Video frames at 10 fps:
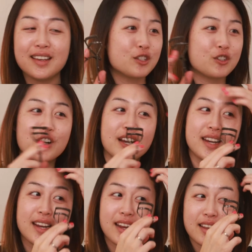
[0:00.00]

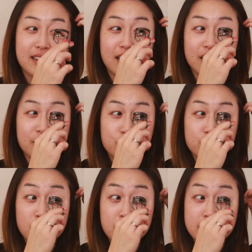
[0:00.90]
straight and kind
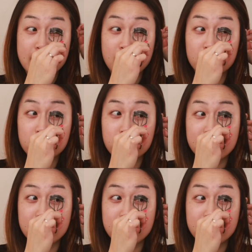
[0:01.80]
of turned down